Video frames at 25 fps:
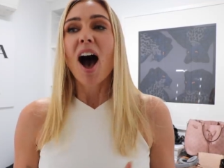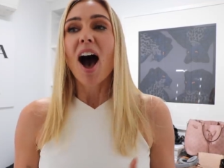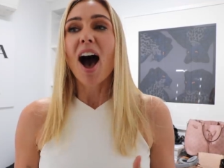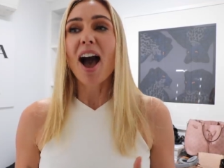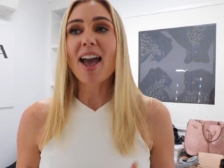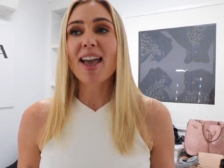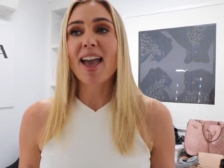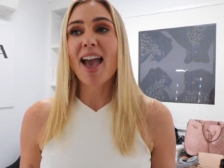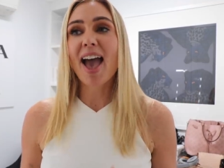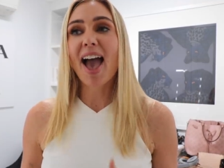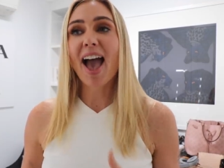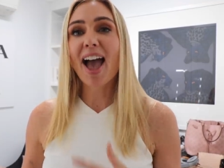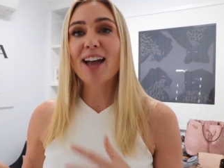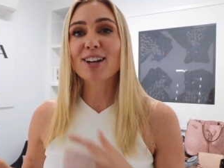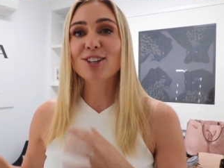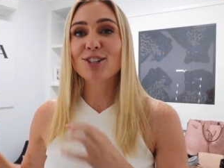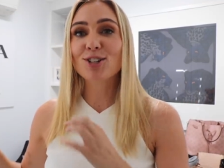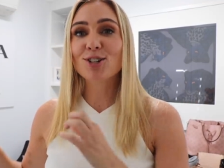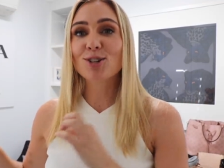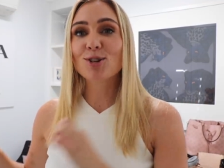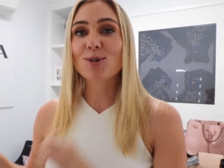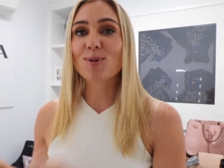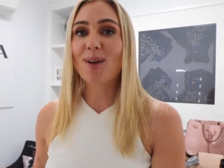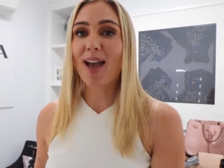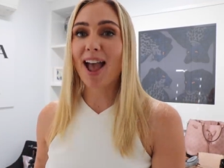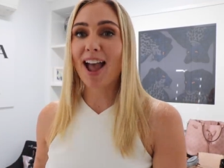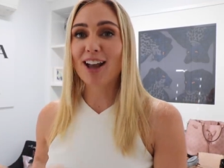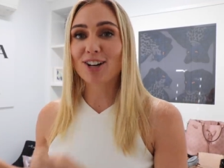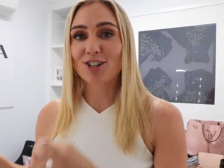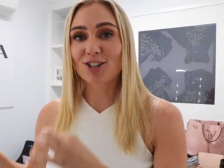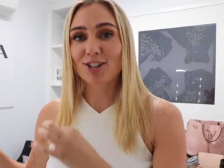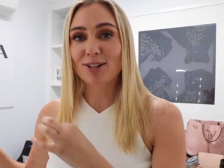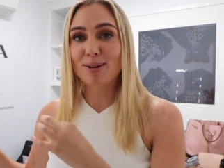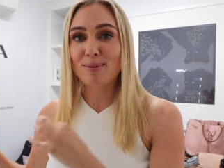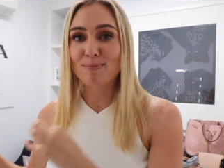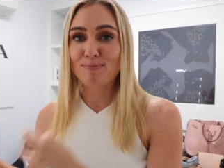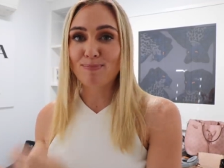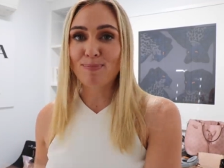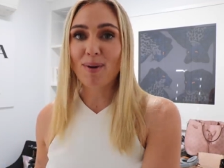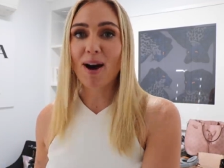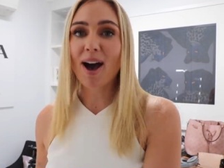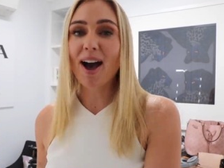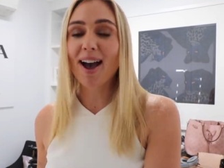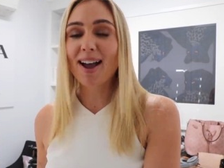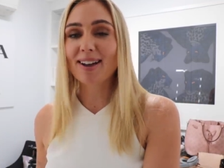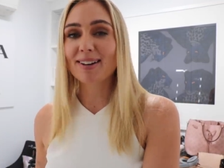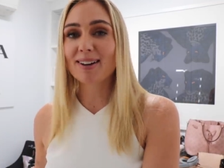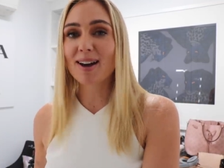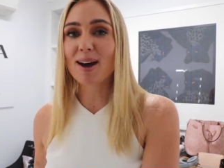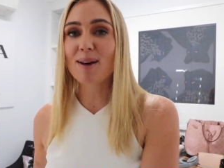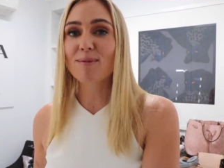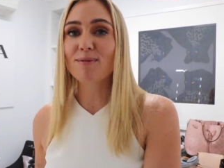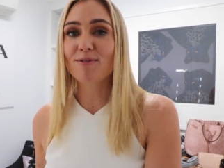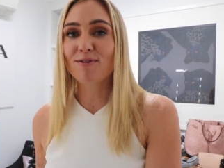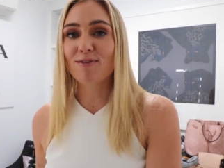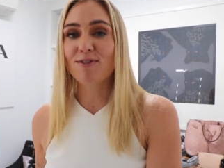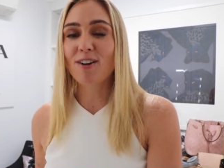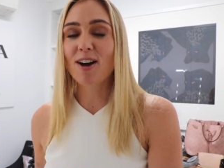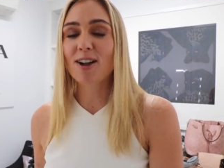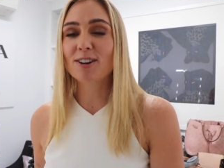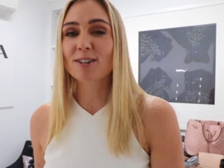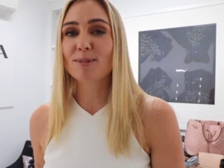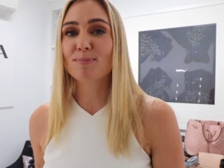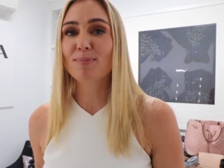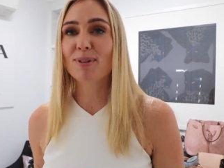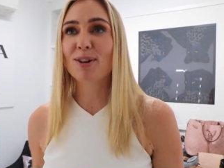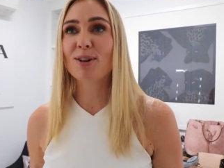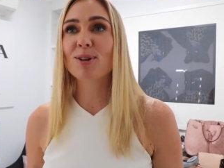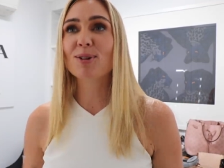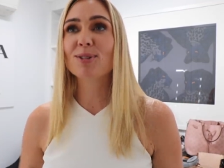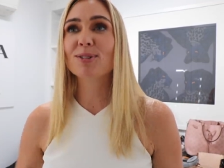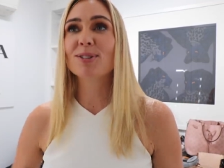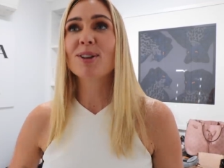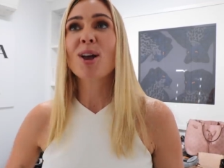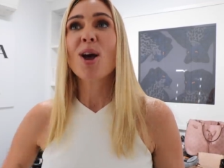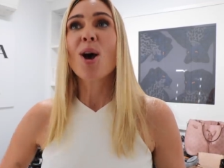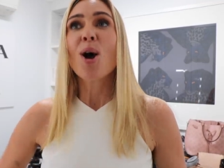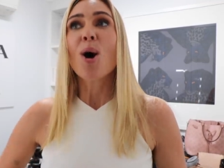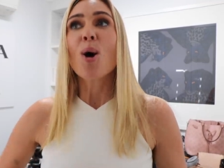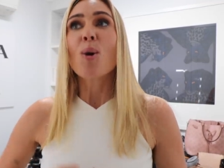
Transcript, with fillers: I had to actually buy it up front because